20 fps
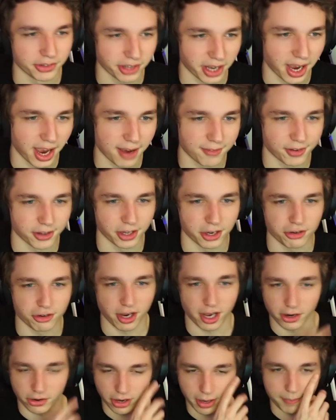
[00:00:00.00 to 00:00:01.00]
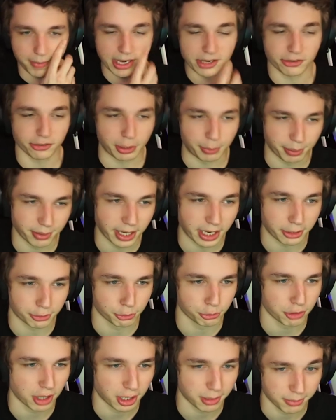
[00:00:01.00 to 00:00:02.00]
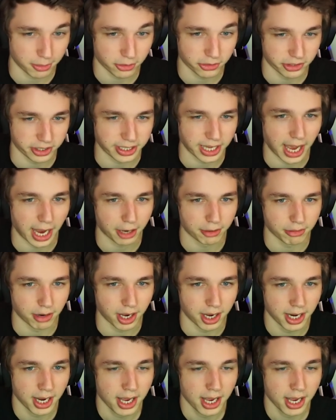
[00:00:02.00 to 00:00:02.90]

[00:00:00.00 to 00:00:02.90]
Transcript: I have on the channel, I'm basically playing through Dragon Ball Z Kakarot,